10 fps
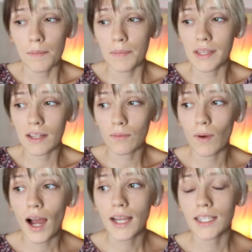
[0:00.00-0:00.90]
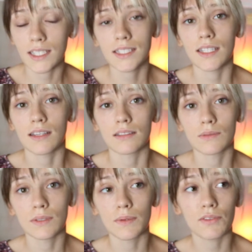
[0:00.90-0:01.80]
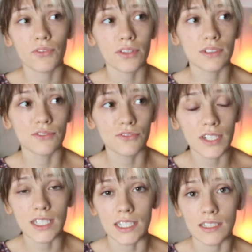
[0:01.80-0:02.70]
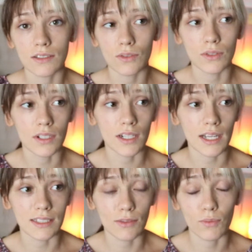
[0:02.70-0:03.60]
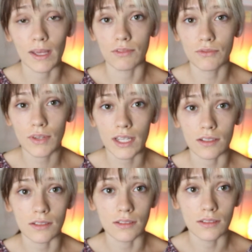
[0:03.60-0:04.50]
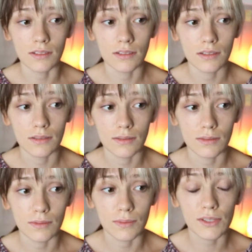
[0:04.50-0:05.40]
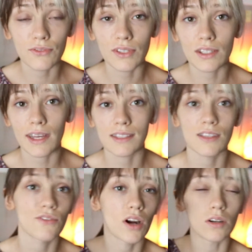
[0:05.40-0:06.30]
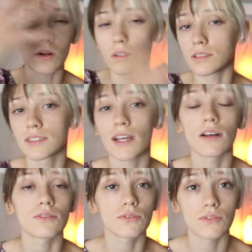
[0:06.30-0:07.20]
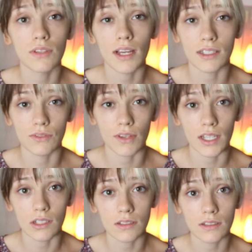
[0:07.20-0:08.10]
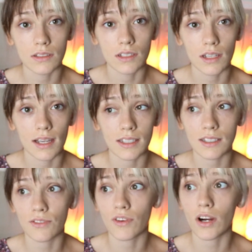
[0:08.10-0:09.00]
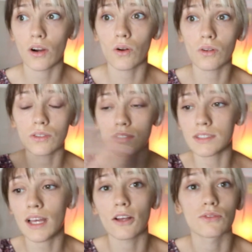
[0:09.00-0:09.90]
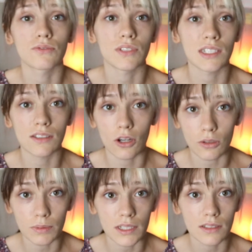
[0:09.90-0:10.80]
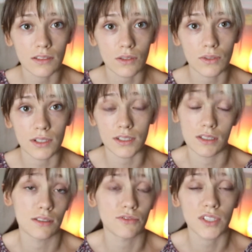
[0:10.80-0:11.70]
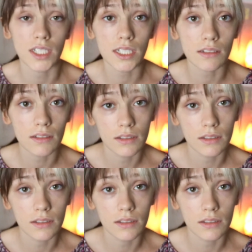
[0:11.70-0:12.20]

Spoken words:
But then why is it when we feel defeated or as if we have failed, we feel as if our whole self has failed, as if our whole self is hopeless or defeated?